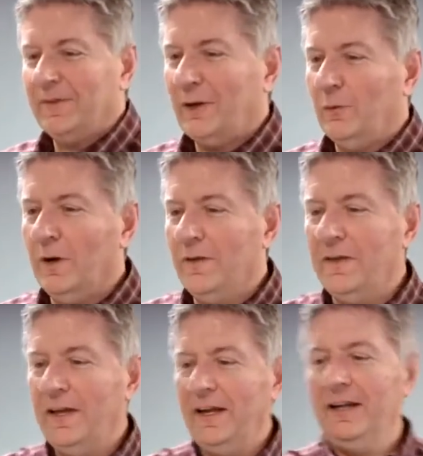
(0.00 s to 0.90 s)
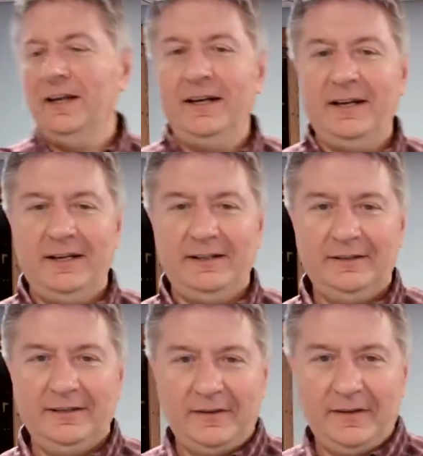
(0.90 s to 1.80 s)
One thing, I
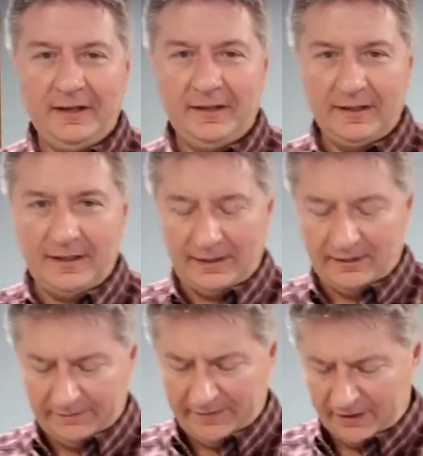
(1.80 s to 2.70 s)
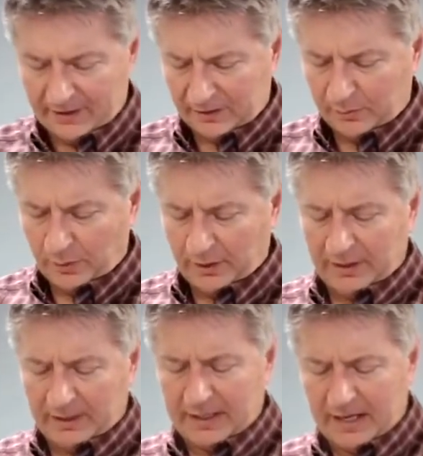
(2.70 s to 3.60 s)
think, I don't know if Erica's put it
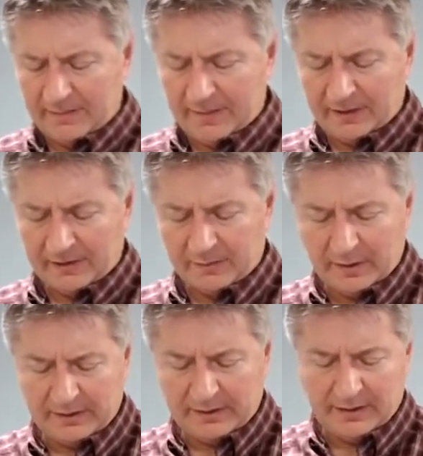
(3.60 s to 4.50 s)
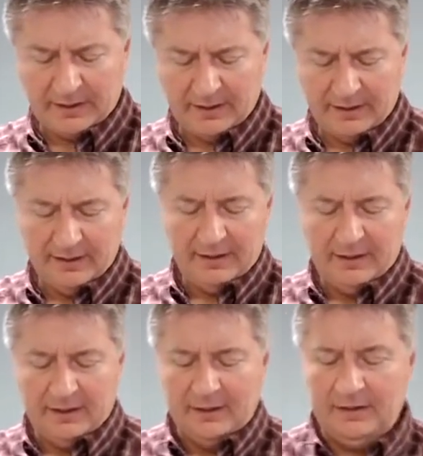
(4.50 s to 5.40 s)
in the comments, but
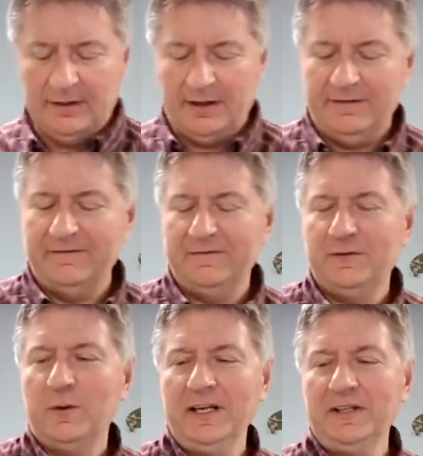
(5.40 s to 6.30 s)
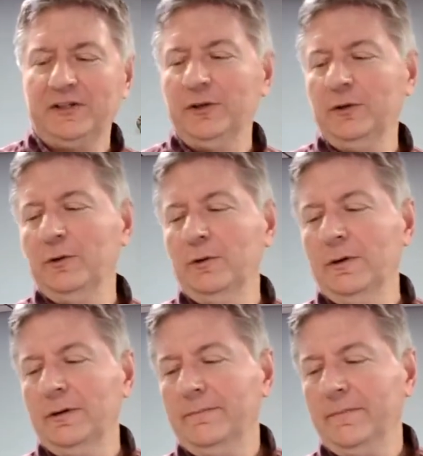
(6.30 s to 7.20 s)
Love
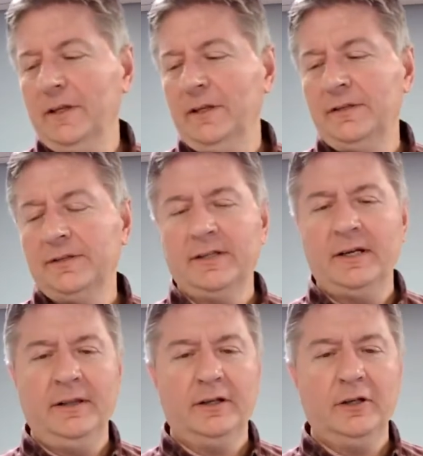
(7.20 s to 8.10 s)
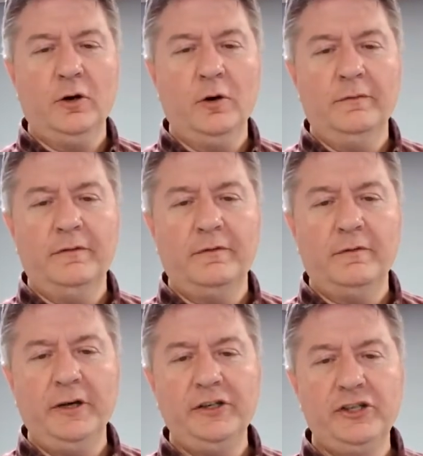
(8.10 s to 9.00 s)
22 is the code for
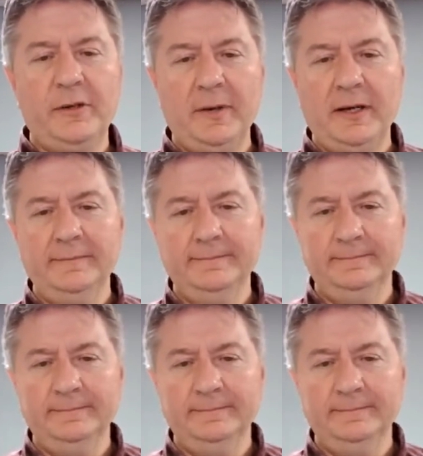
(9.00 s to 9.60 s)
free shipping.